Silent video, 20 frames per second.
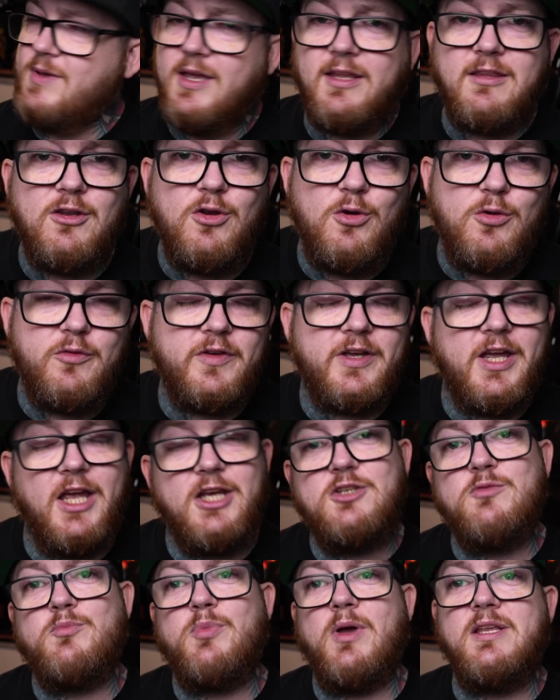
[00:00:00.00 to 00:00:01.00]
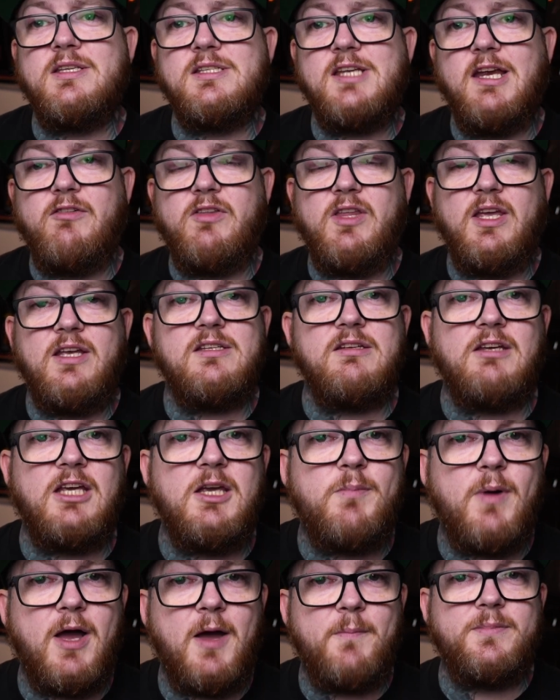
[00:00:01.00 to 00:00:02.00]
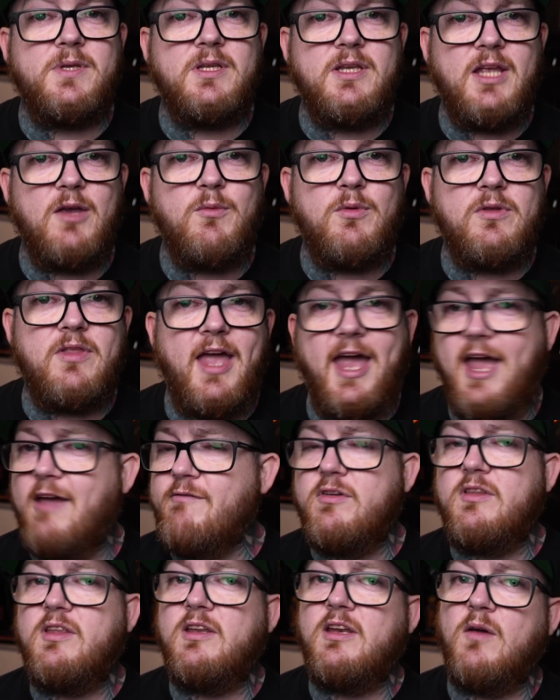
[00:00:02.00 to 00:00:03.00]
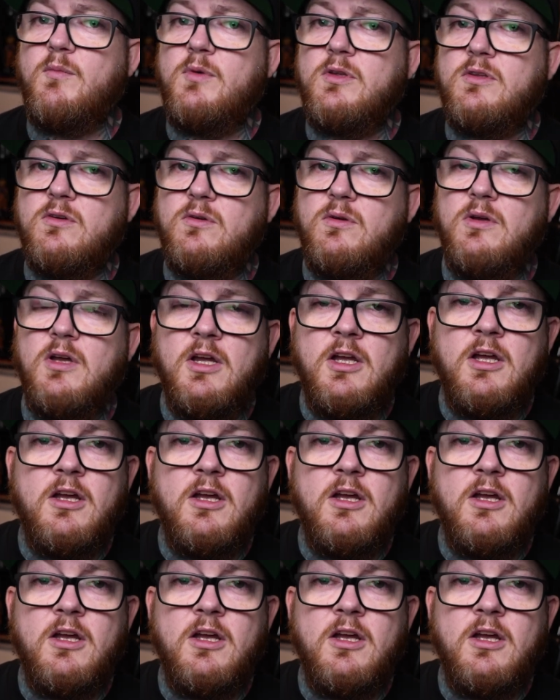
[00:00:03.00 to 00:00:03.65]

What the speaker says: hit the notification buttons and everything to keep up to date with everything that we do,